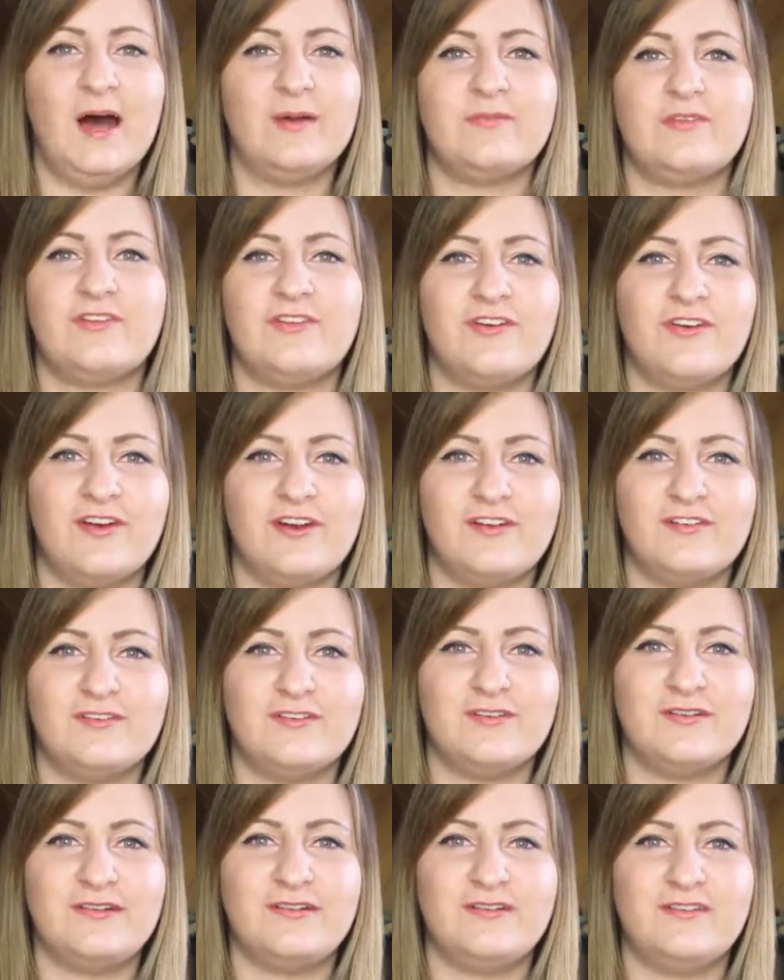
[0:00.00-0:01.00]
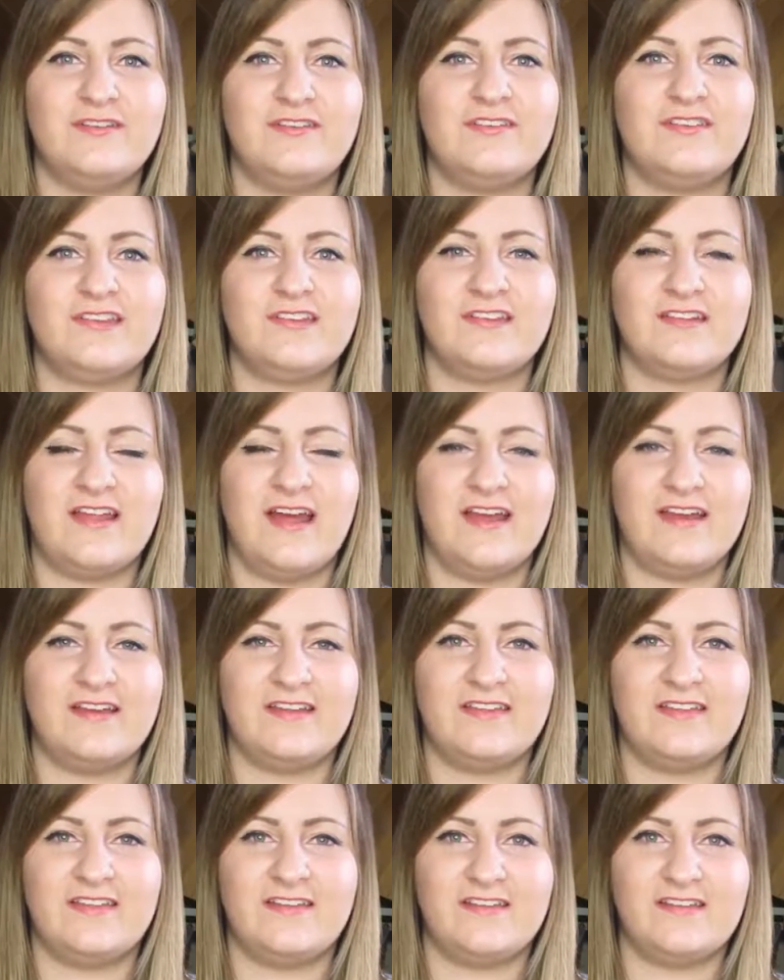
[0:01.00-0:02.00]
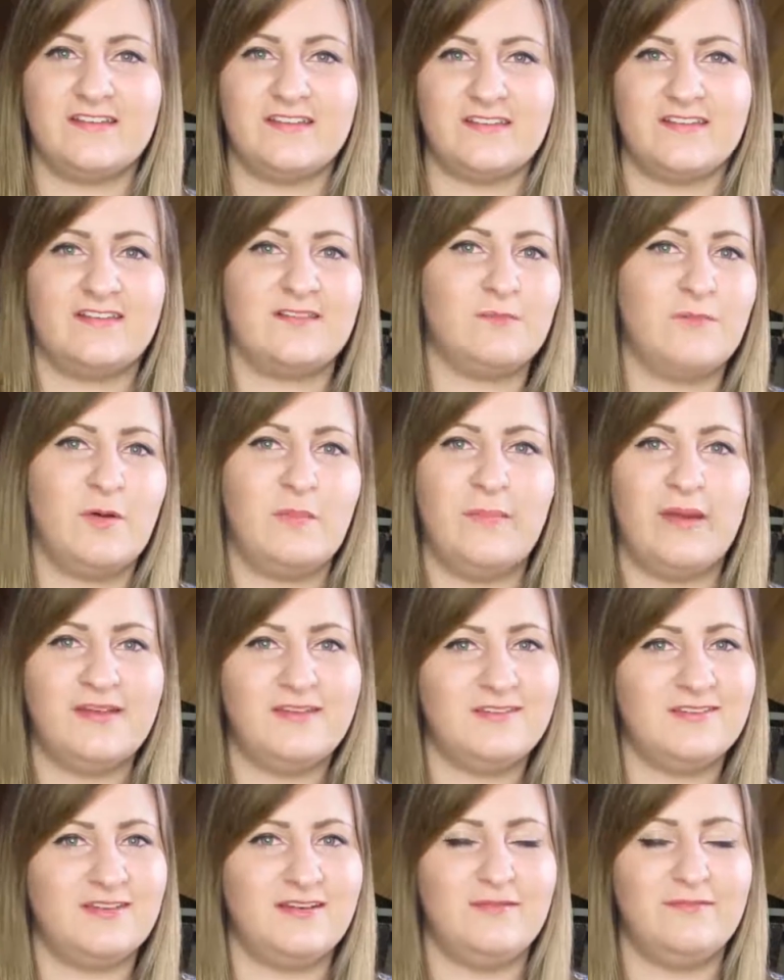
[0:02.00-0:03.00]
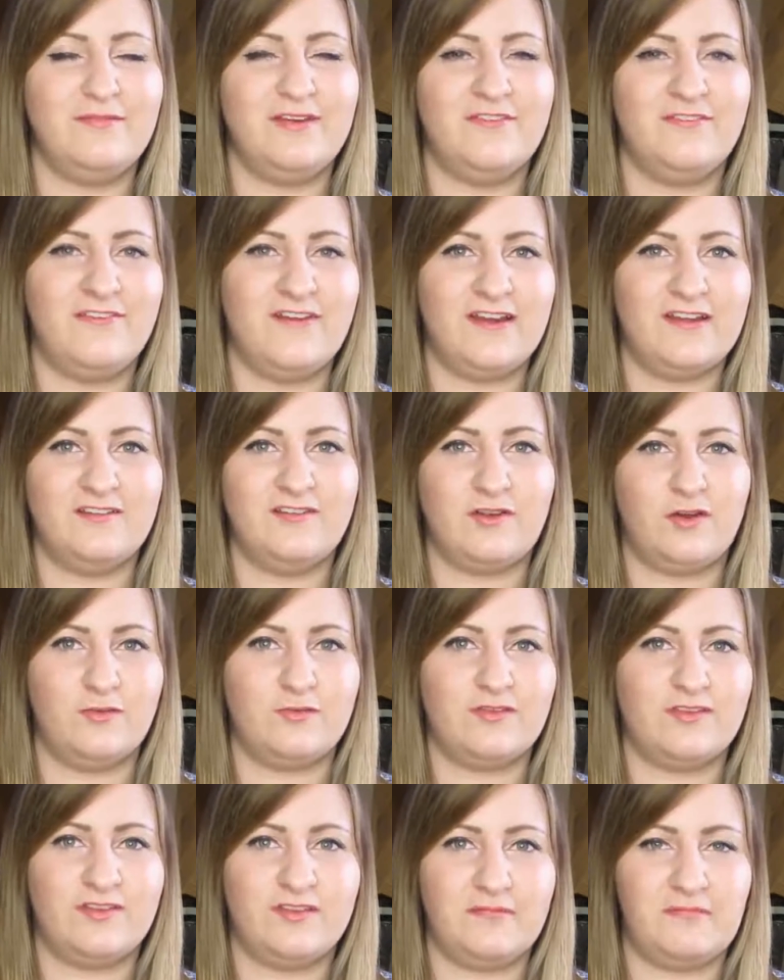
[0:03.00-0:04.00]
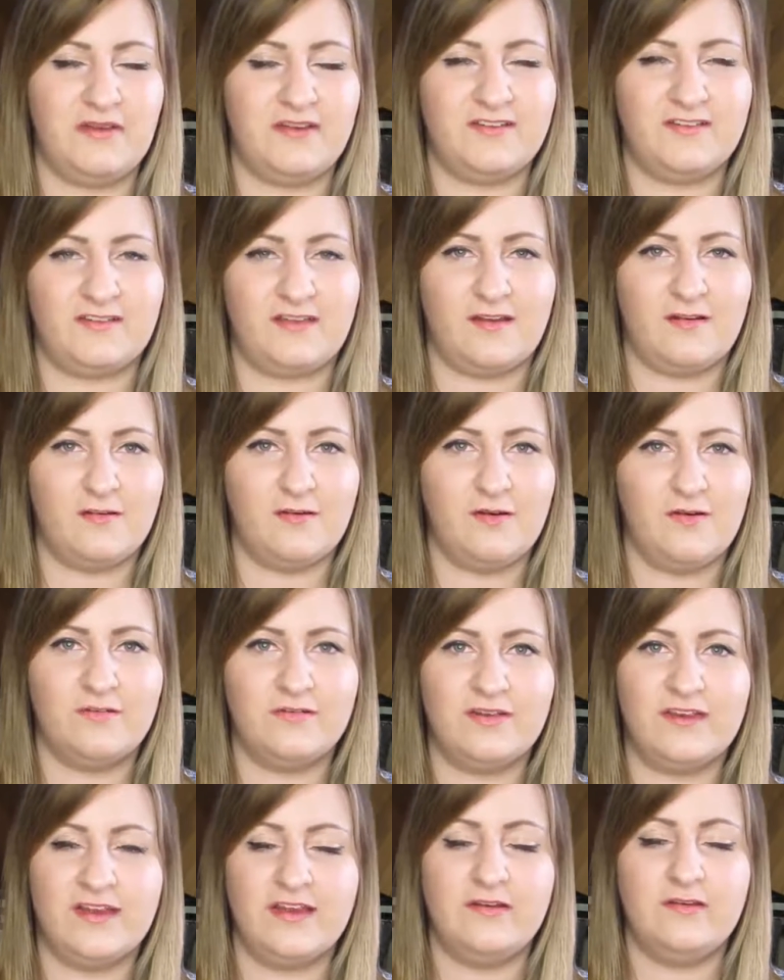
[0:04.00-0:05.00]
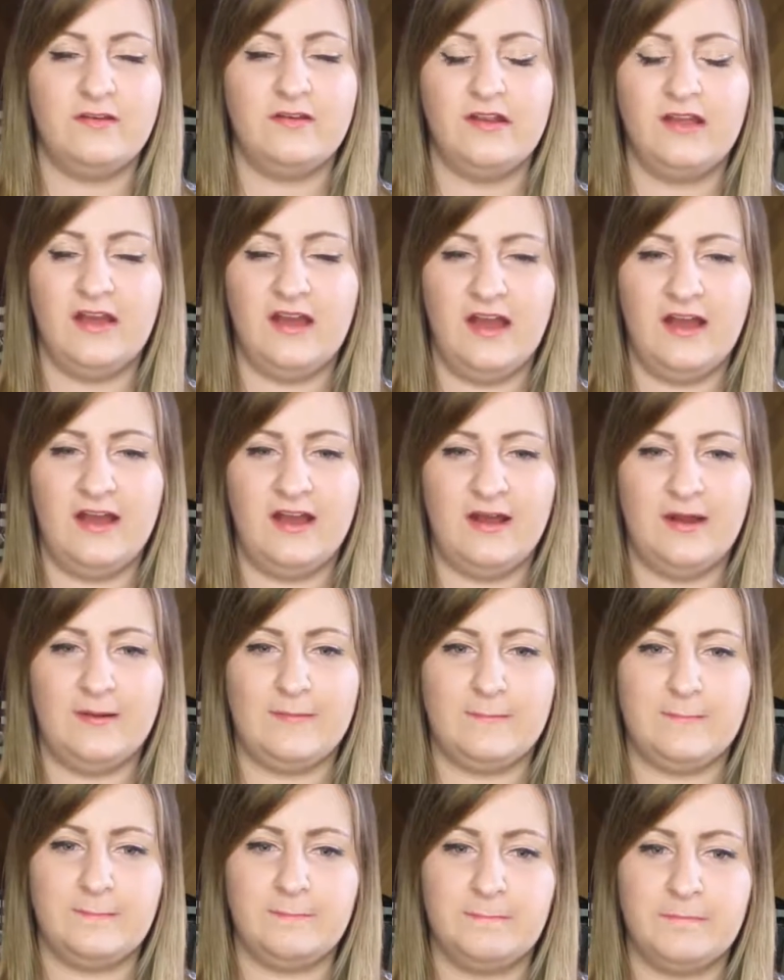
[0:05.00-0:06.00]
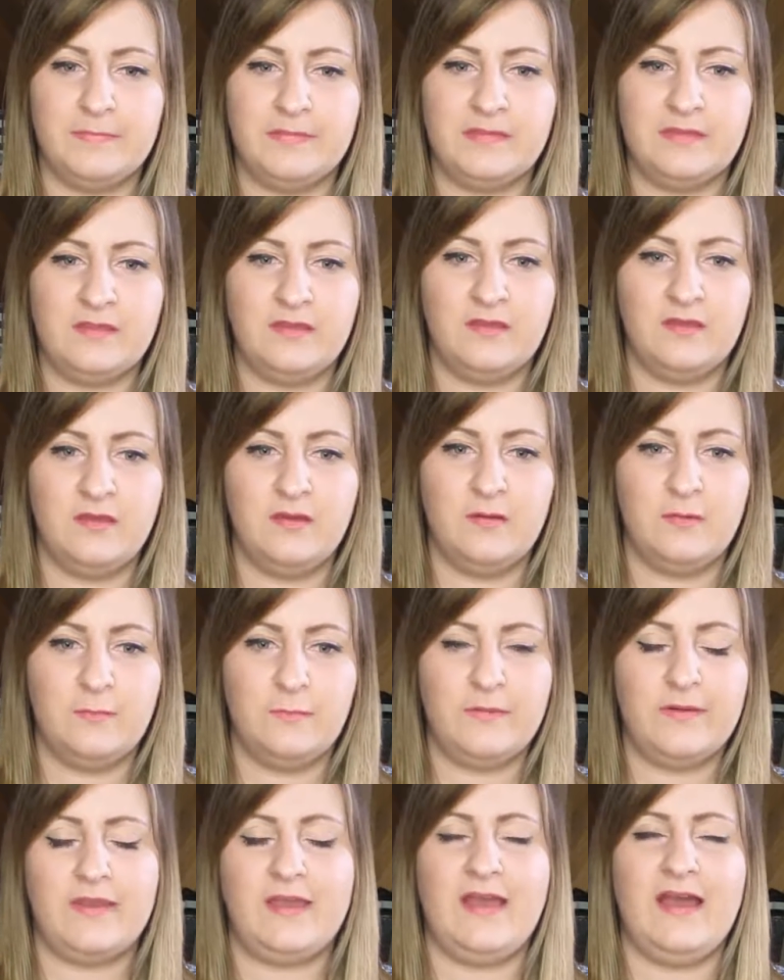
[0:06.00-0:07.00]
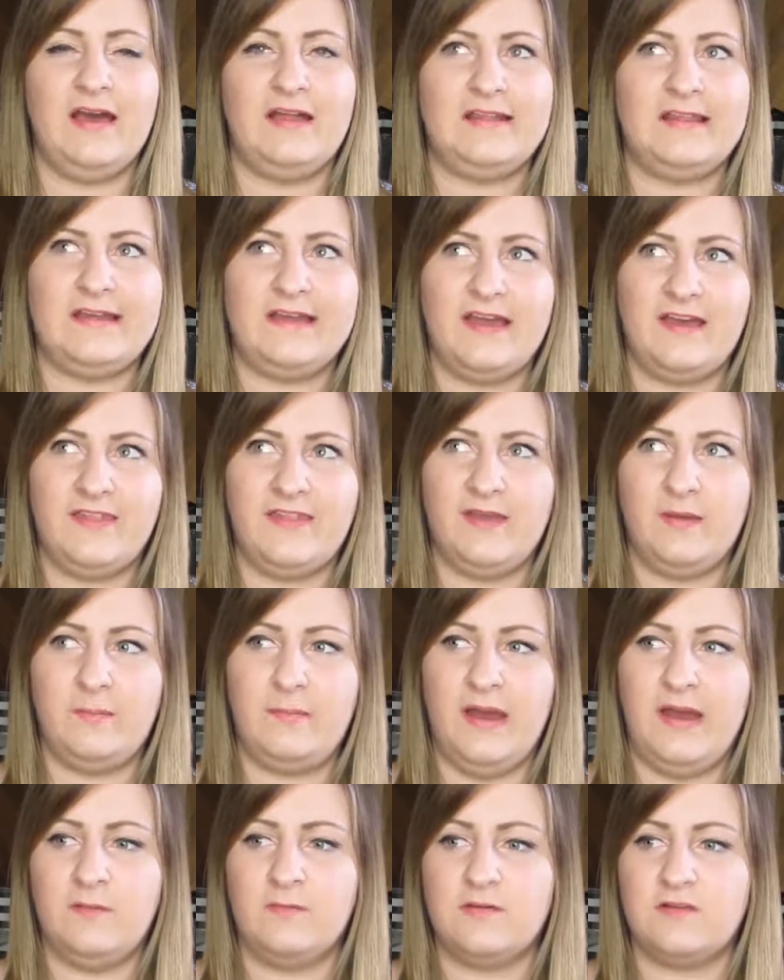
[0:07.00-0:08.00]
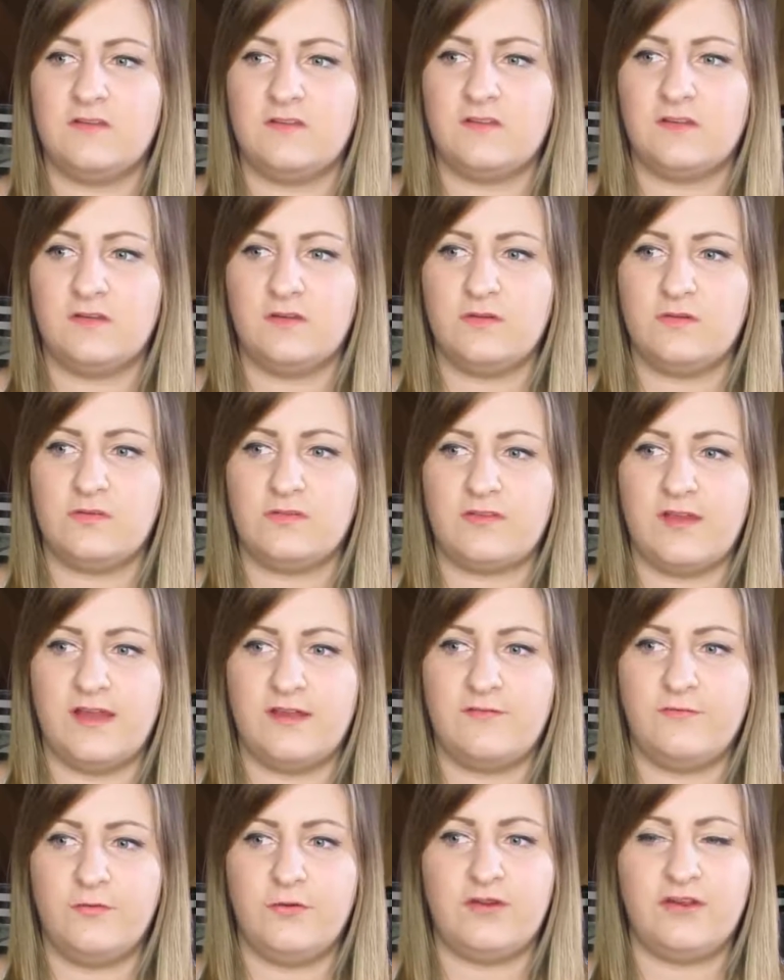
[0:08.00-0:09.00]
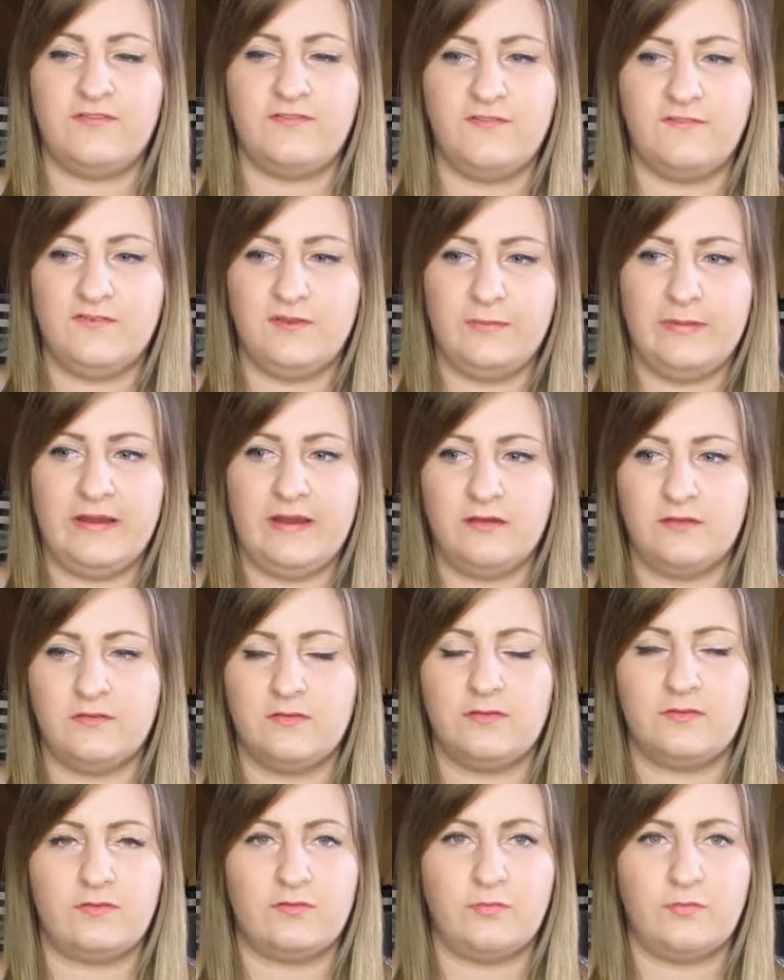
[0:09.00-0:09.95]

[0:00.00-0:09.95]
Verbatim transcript: I'm still gonna lose like this momentum if I don't see my scale going down. Um, but yeah, like I think Matt wants to lose like 40, 50 pounds